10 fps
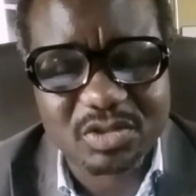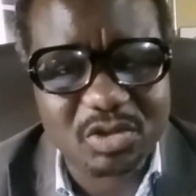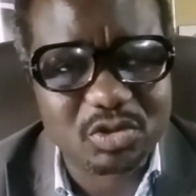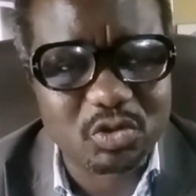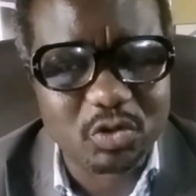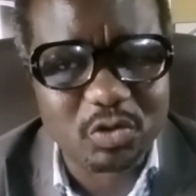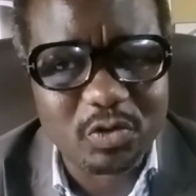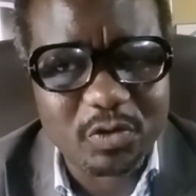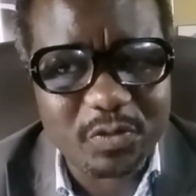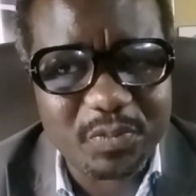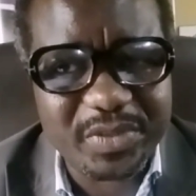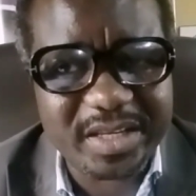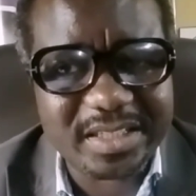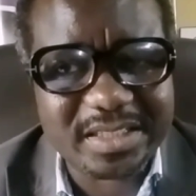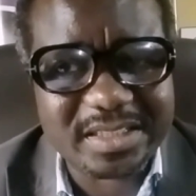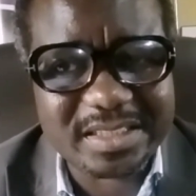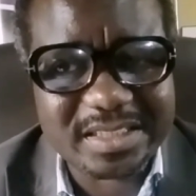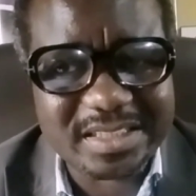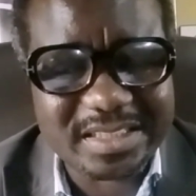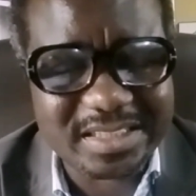also been
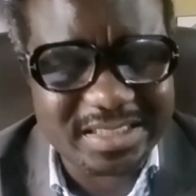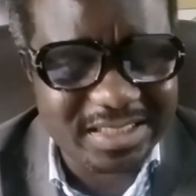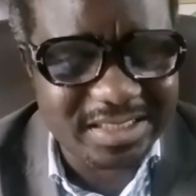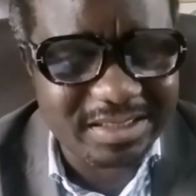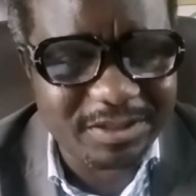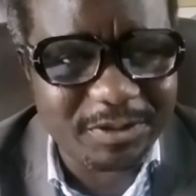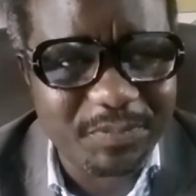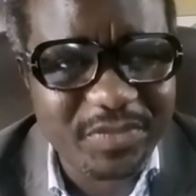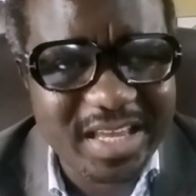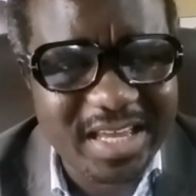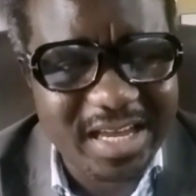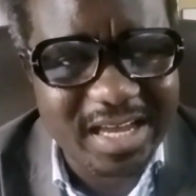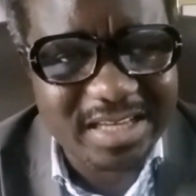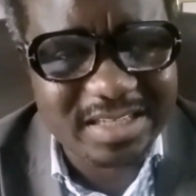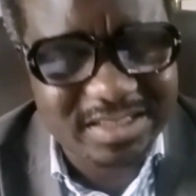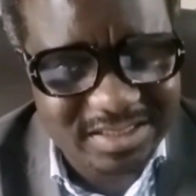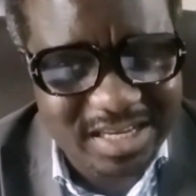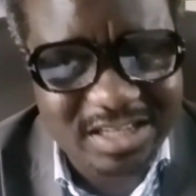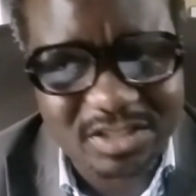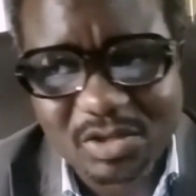
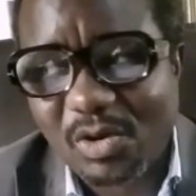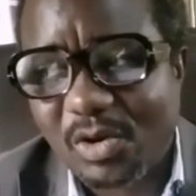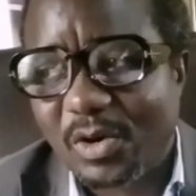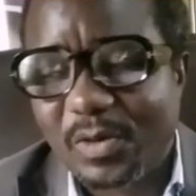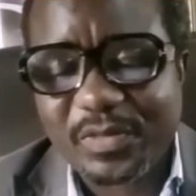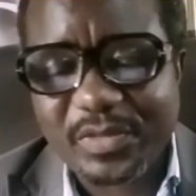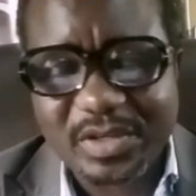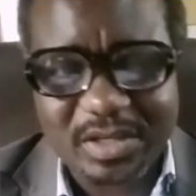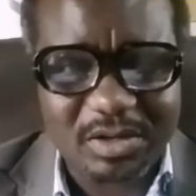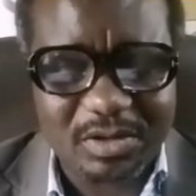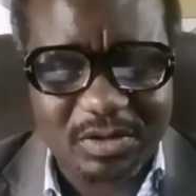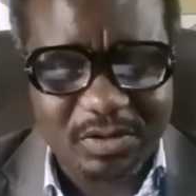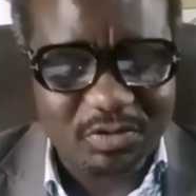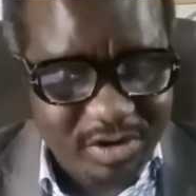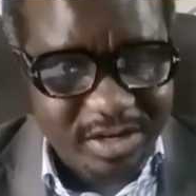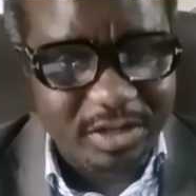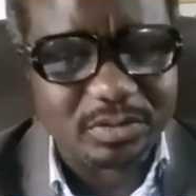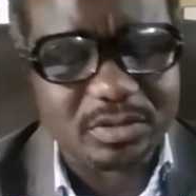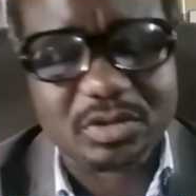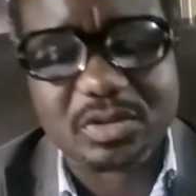re-exercised or renewed
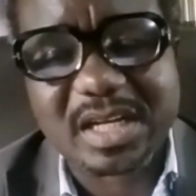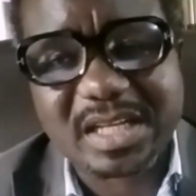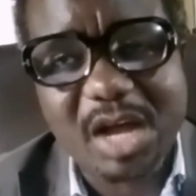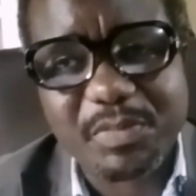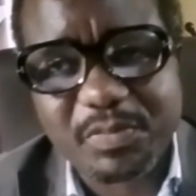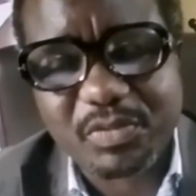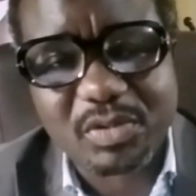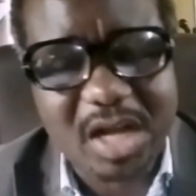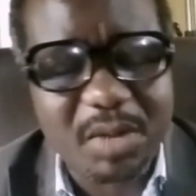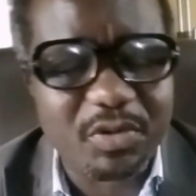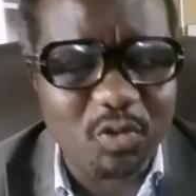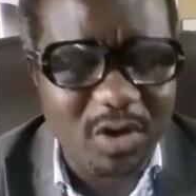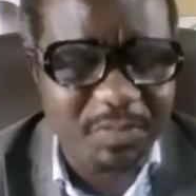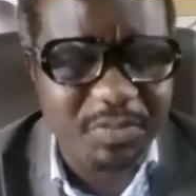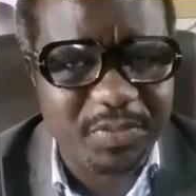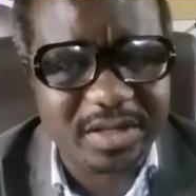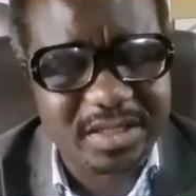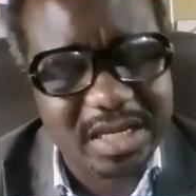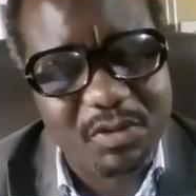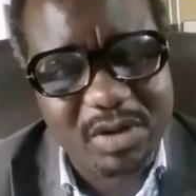so that our people can be well prepared, they
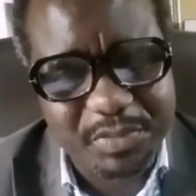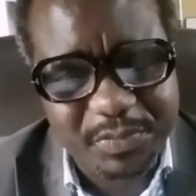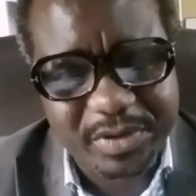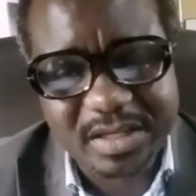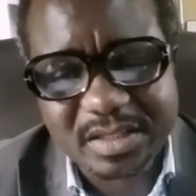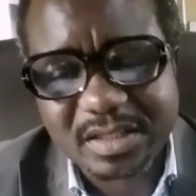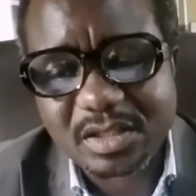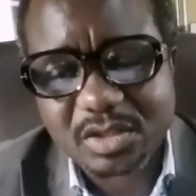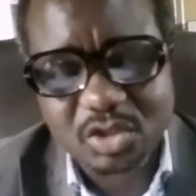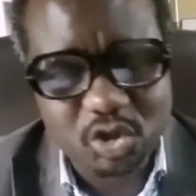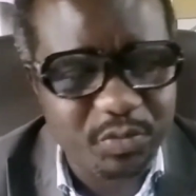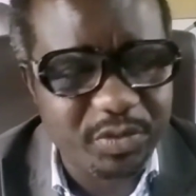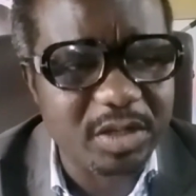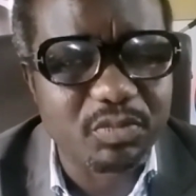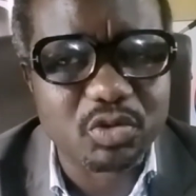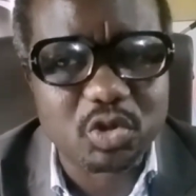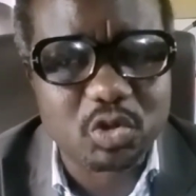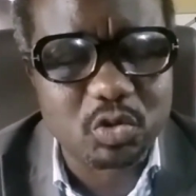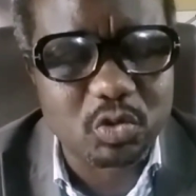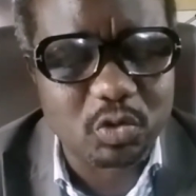are well prepared to be able
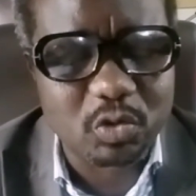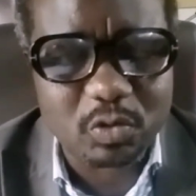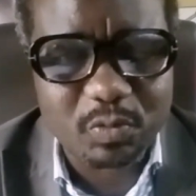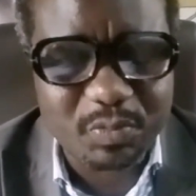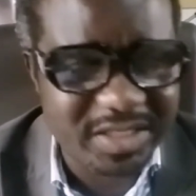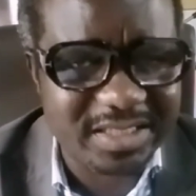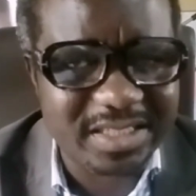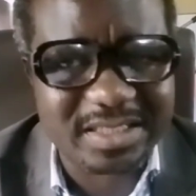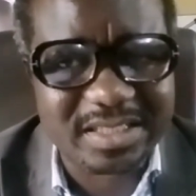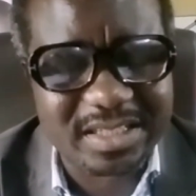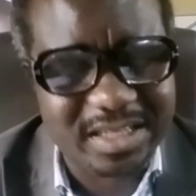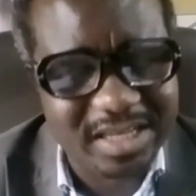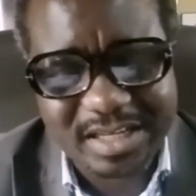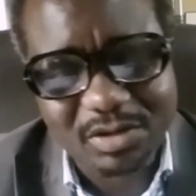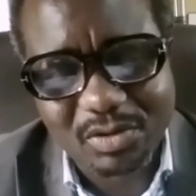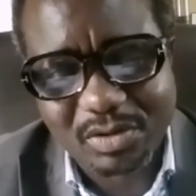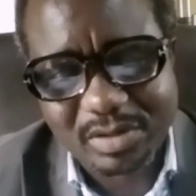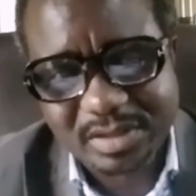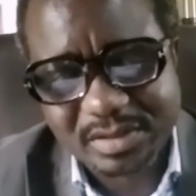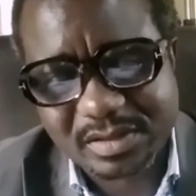to mitigate any occurrence.